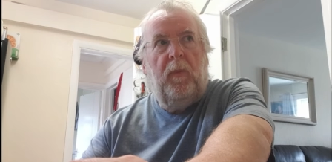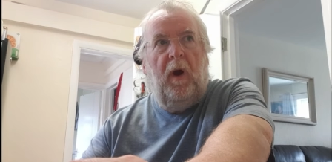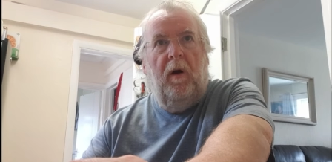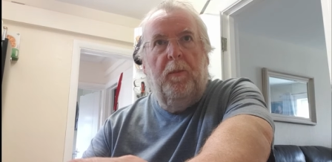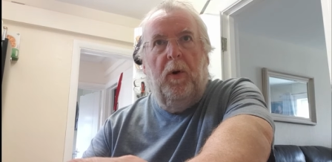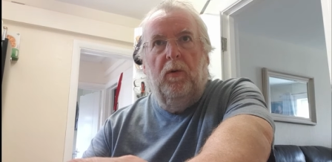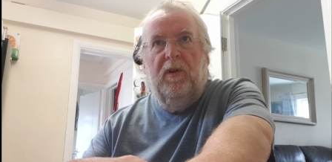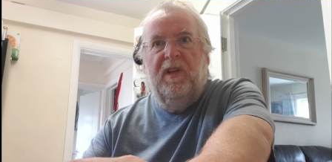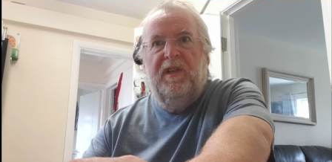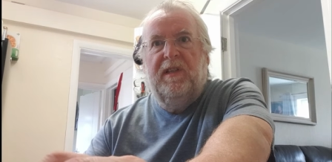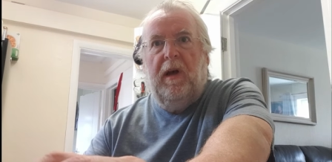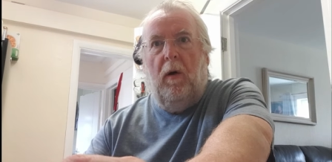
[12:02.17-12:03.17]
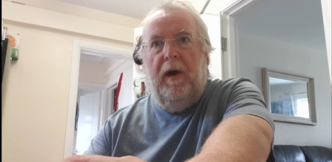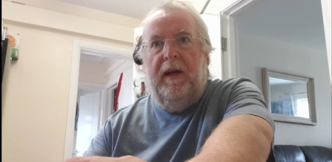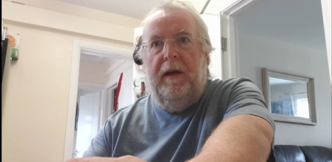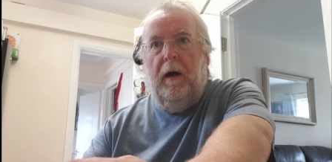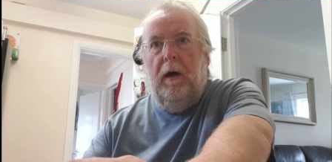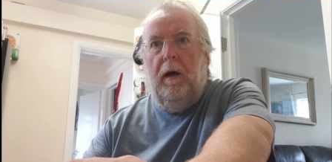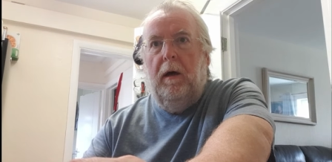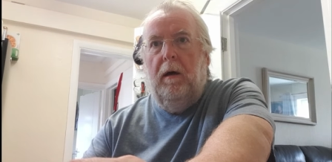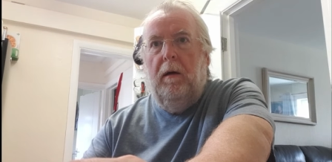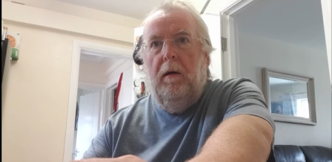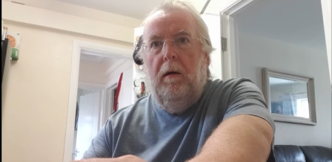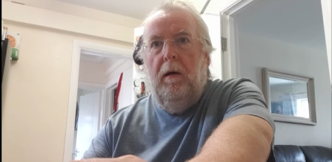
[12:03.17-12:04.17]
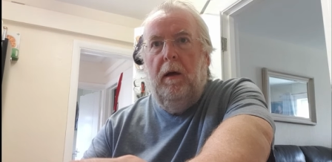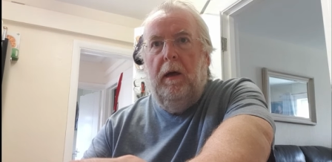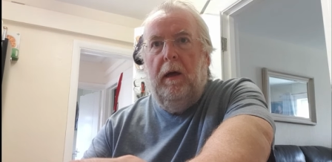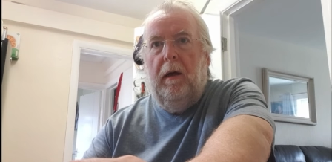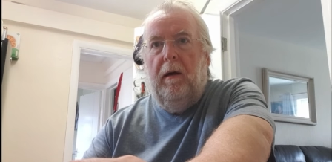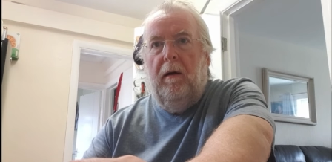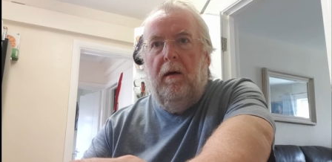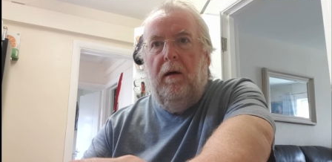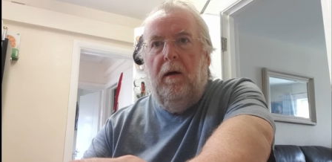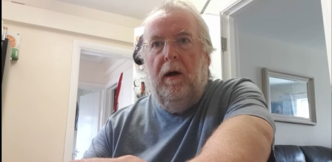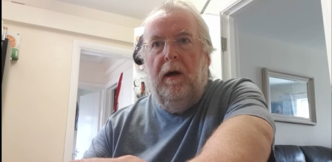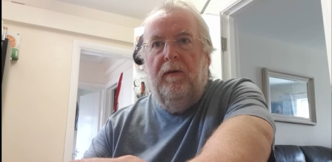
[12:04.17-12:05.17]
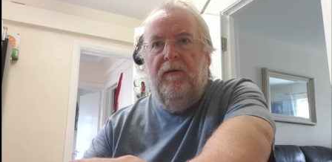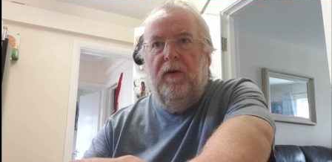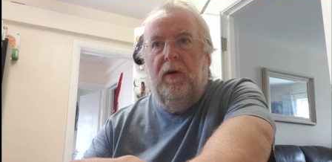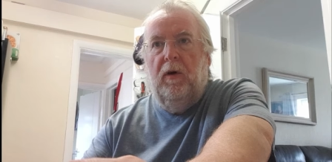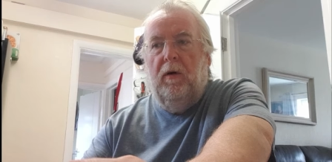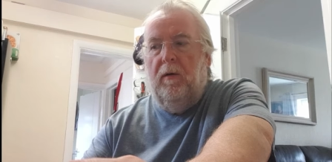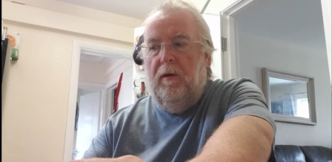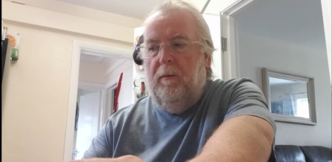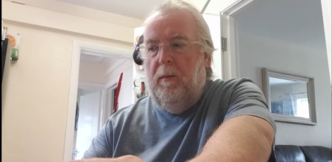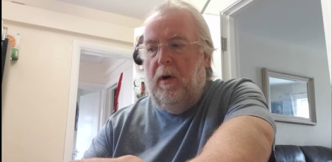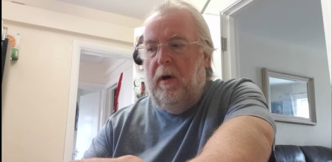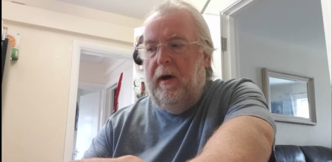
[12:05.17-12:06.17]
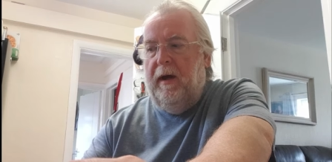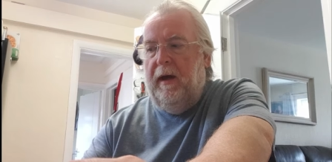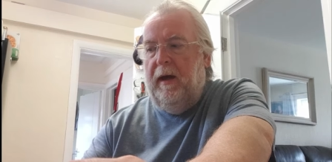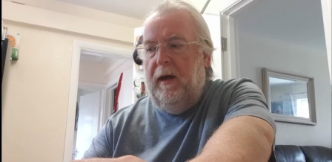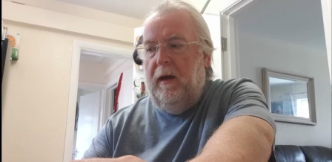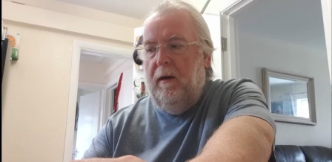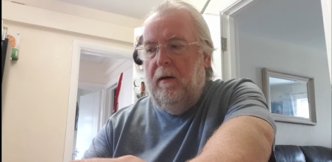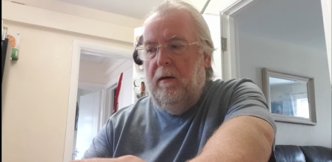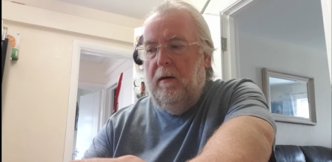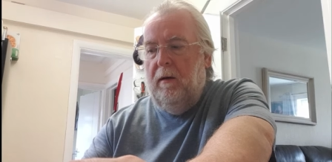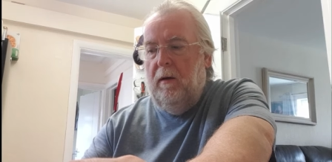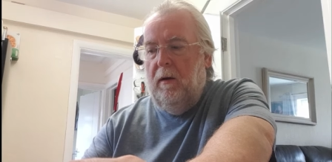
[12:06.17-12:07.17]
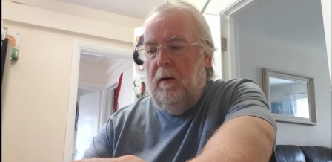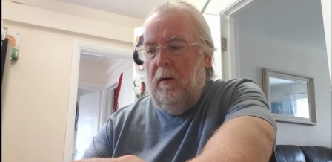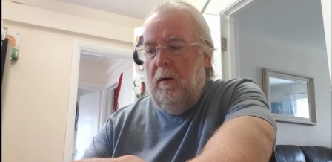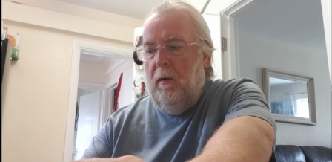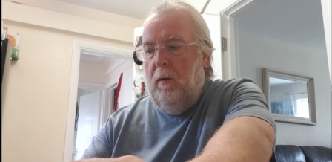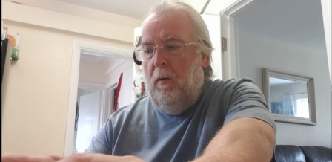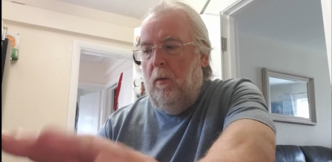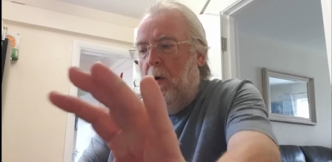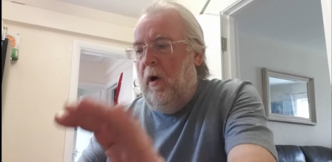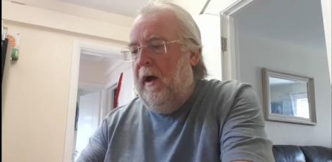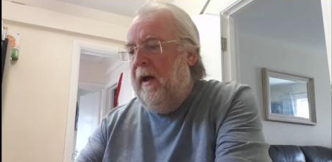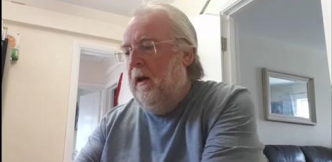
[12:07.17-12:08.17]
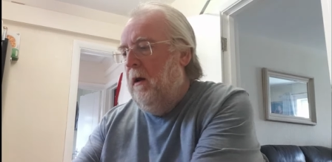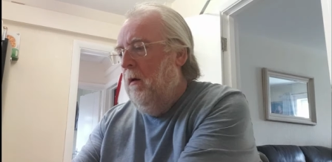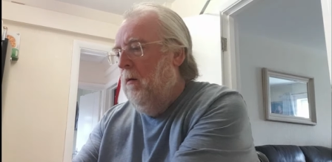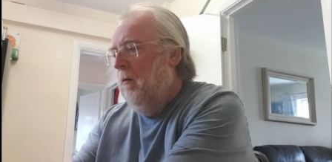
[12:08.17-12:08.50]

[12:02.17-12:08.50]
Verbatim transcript: I've bottled the cider, I've got my wine